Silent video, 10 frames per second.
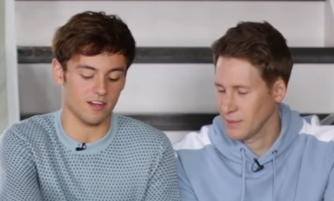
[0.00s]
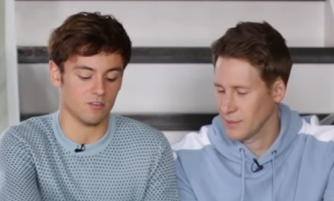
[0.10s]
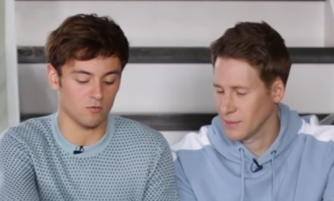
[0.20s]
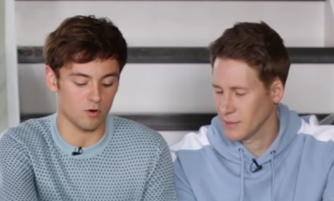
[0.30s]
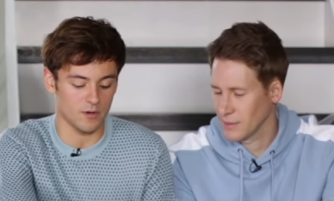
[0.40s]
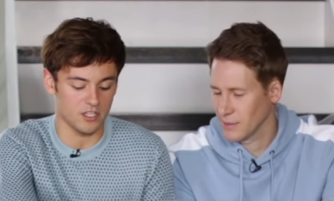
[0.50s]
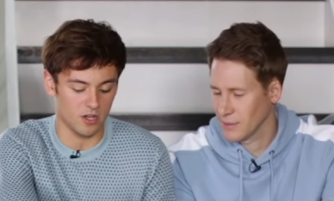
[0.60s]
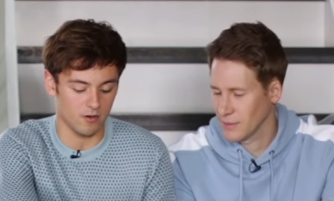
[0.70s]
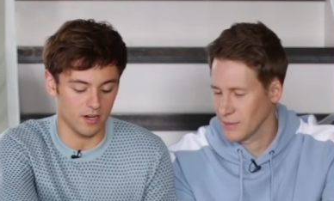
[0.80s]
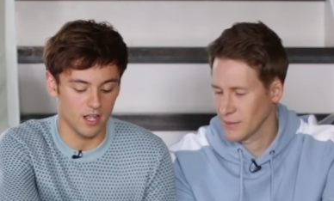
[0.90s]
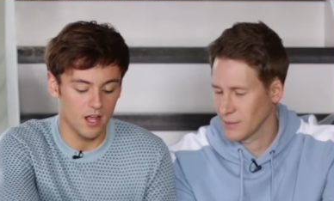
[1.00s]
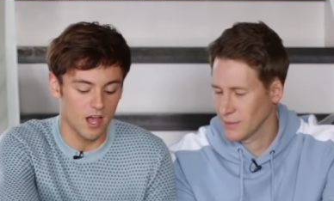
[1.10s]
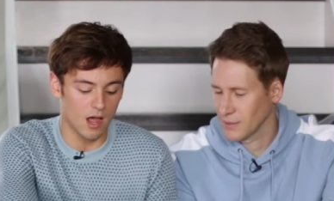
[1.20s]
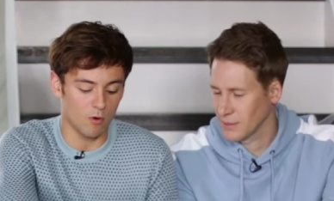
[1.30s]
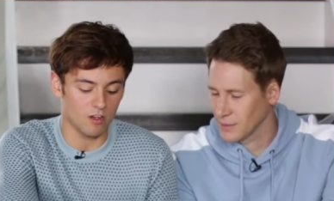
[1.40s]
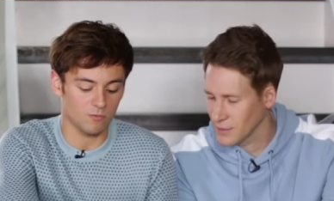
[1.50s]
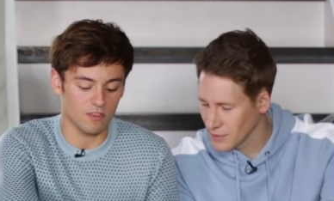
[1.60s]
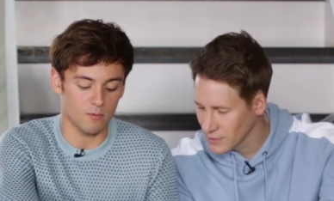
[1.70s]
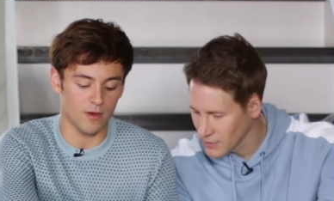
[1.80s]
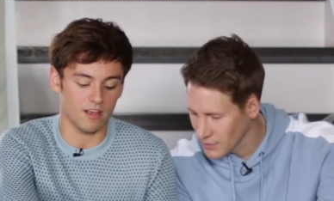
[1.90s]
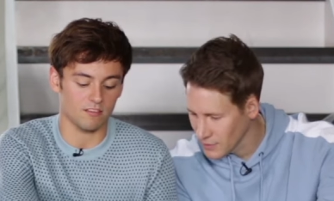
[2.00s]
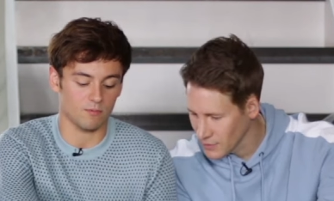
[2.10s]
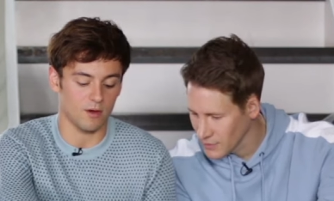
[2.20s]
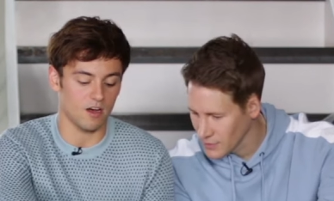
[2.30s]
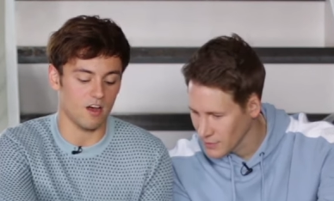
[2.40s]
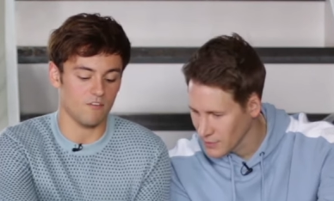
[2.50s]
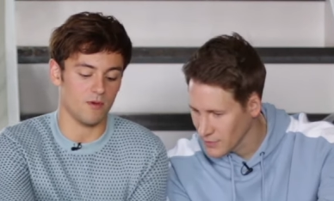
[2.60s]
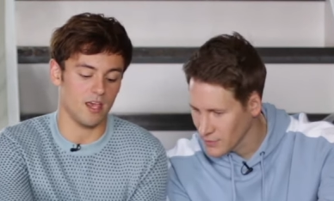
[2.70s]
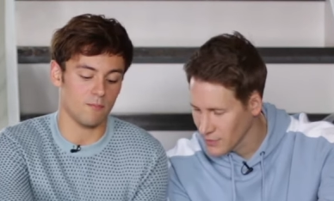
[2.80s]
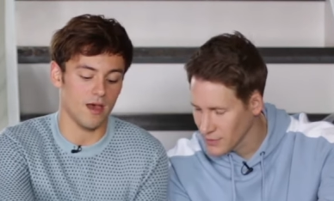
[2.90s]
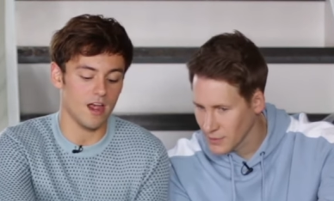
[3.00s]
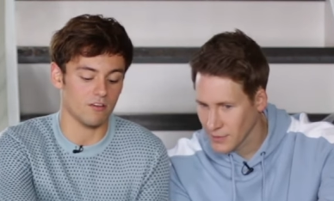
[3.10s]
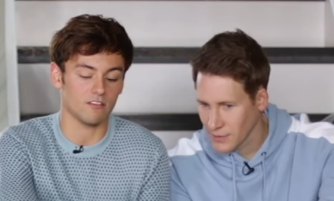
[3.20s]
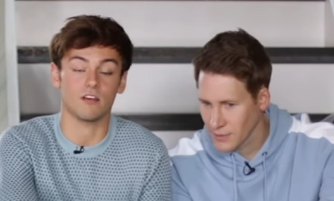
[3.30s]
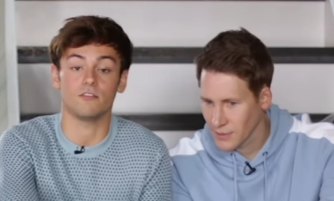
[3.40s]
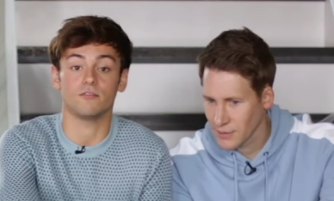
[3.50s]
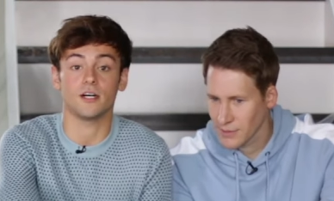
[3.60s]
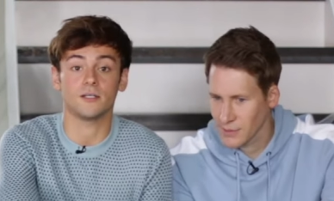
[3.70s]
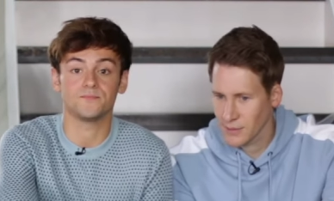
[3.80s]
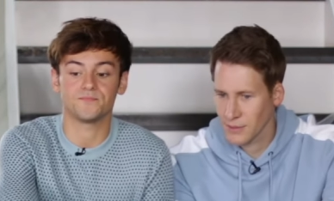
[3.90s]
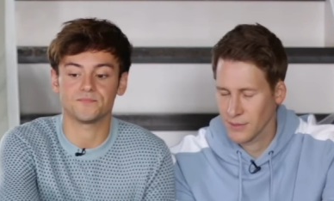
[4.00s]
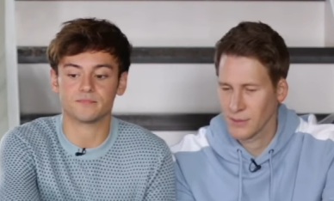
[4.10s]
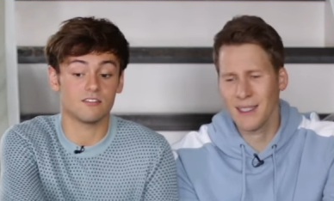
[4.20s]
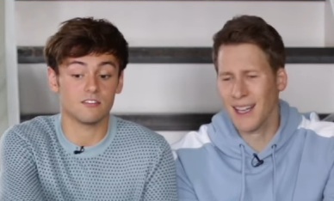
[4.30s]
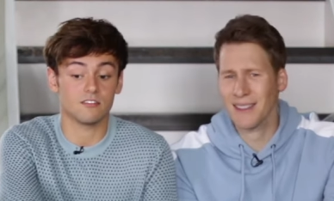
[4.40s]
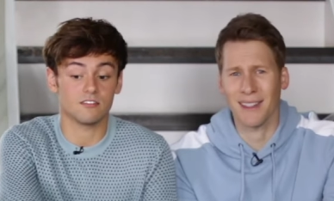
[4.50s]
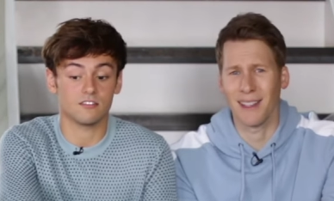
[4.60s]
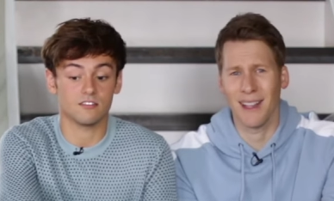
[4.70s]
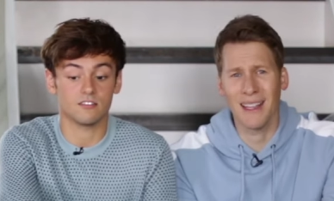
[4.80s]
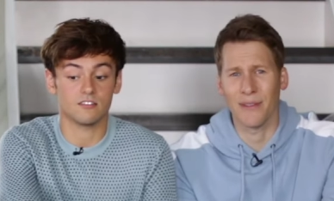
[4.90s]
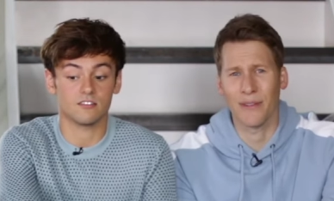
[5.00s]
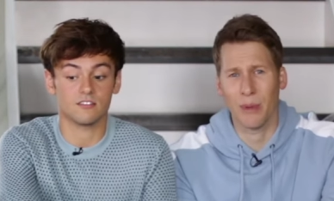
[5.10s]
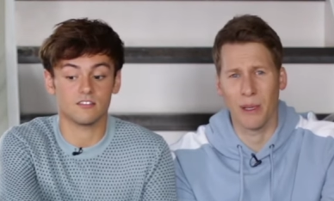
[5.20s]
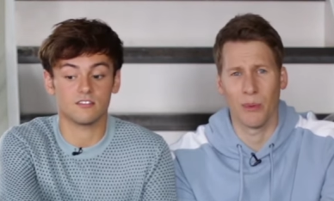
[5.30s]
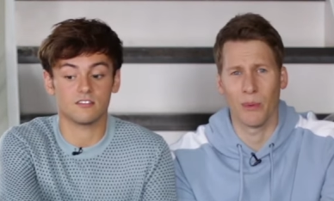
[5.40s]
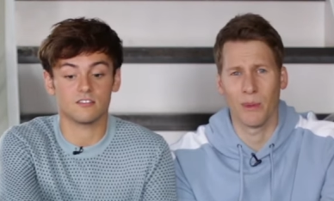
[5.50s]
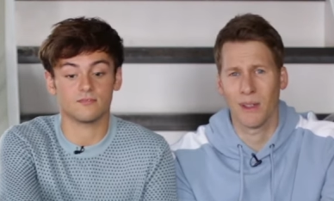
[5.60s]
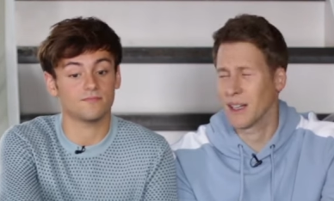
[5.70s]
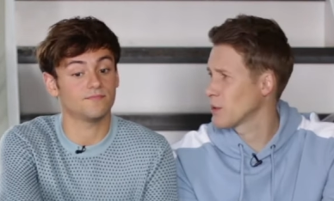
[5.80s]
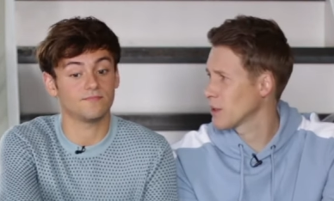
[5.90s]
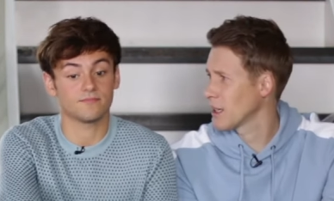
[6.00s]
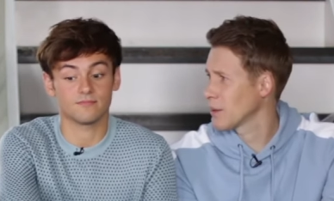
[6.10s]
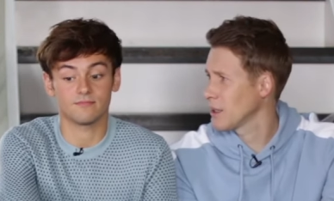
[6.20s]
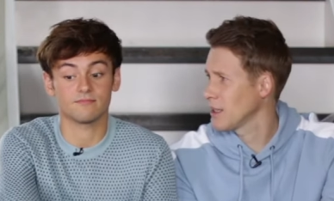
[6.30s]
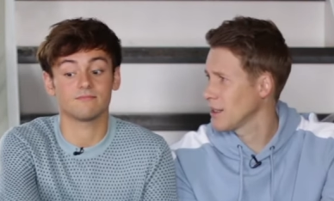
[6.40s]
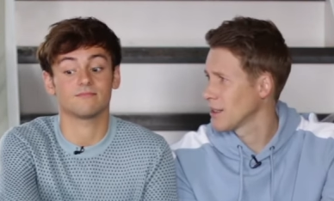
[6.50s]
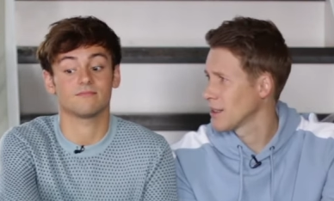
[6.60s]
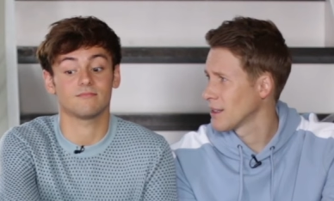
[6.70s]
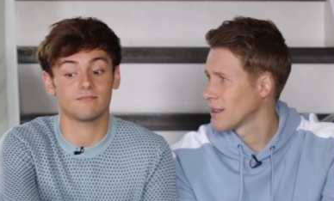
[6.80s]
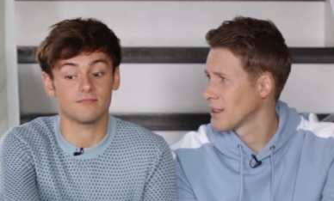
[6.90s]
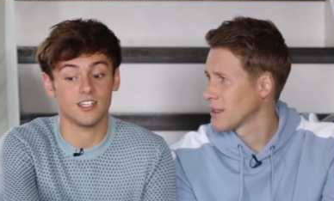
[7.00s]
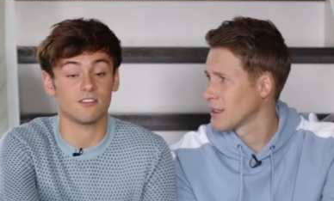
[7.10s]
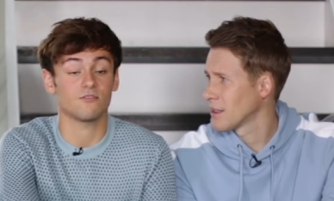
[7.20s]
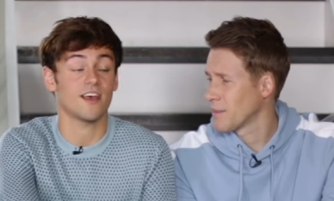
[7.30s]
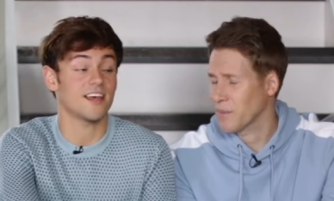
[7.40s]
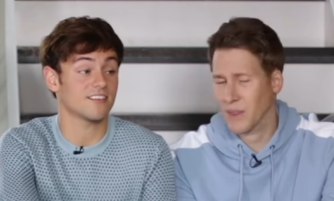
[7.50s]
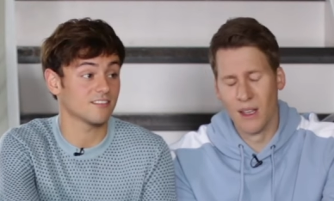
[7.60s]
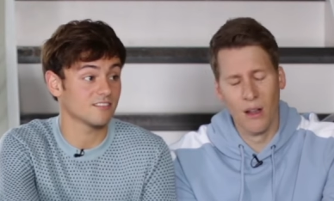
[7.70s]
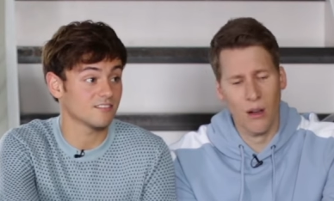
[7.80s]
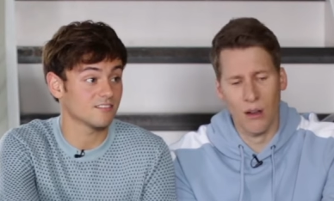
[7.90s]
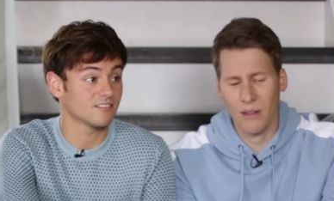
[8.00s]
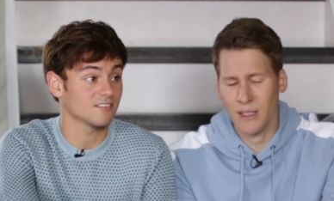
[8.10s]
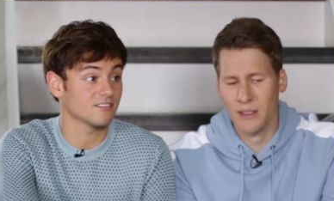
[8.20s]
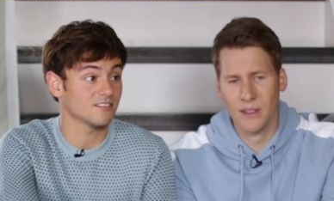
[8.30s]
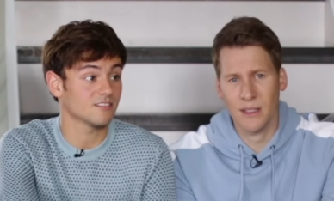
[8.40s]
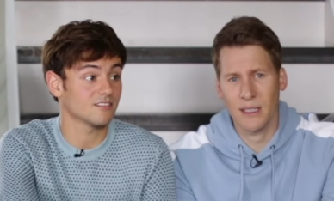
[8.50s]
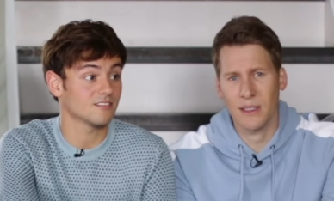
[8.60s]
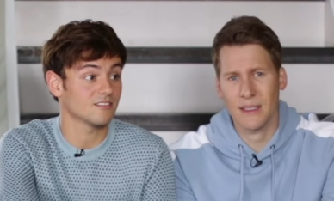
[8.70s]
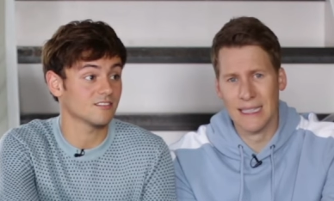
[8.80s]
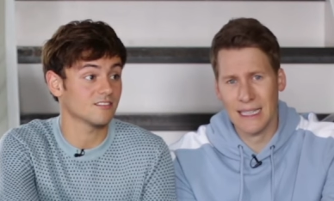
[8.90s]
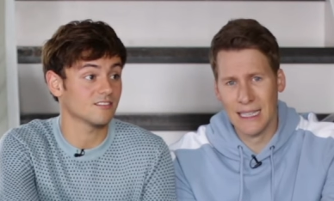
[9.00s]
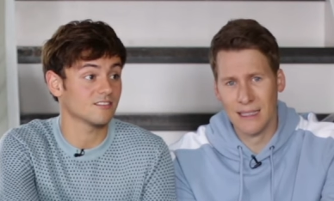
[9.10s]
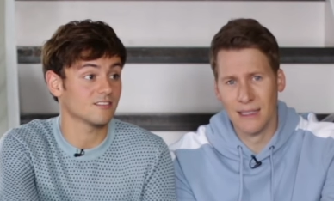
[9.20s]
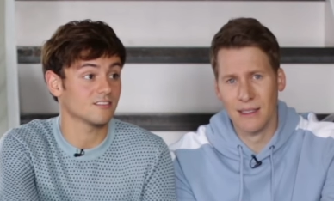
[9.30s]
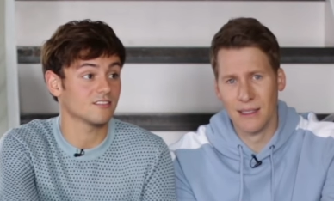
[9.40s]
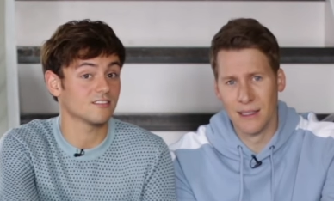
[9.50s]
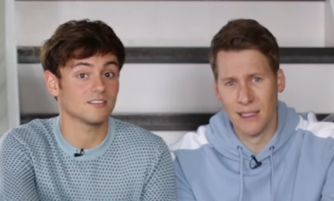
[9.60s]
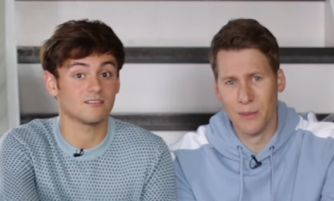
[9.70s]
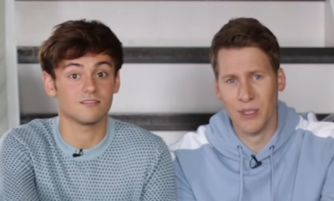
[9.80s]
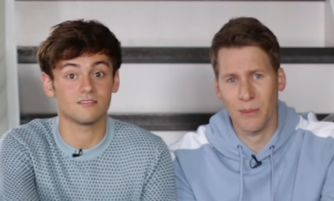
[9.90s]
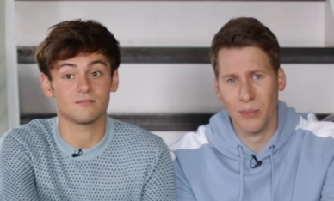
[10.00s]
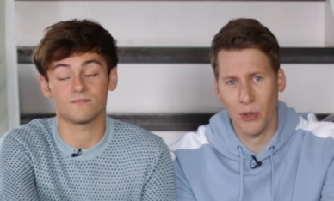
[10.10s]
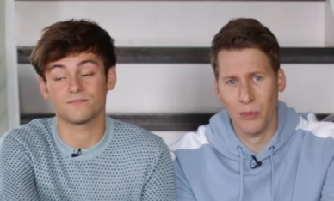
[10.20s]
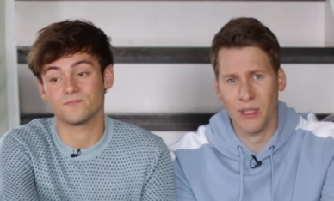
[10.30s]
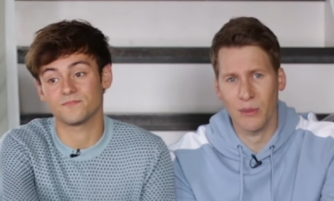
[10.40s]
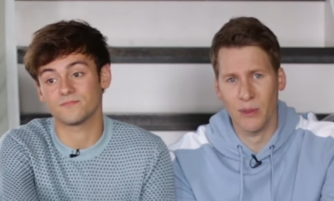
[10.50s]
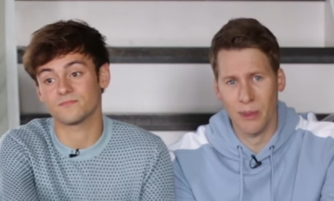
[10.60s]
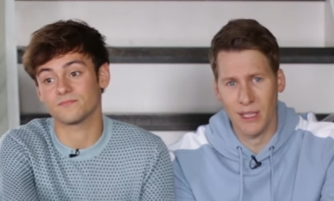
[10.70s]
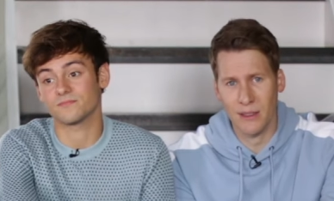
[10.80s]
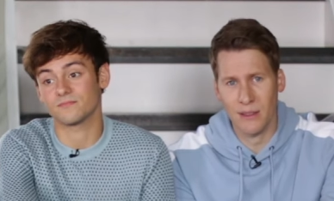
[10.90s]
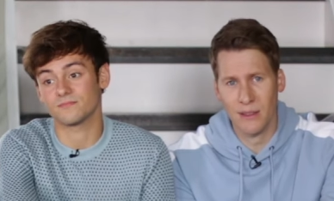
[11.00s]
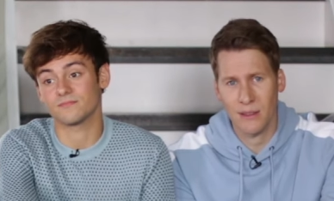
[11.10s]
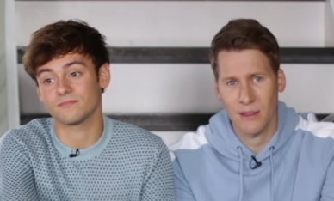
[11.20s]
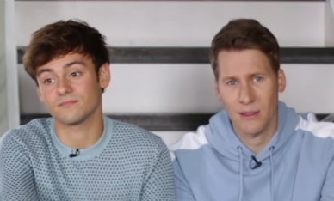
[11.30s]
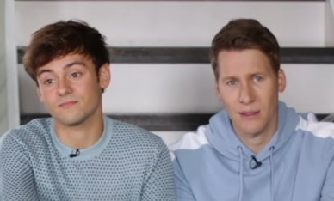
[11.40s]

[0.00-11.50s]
Speaker 1: is little Robbie doing and what has been the best part of being a parent so far? Hmm. He's got the life, people.
Speaker 2: Are you kidding me? Gets fed. Oh, he just he just eats, he sleeps, he poops, he repeats.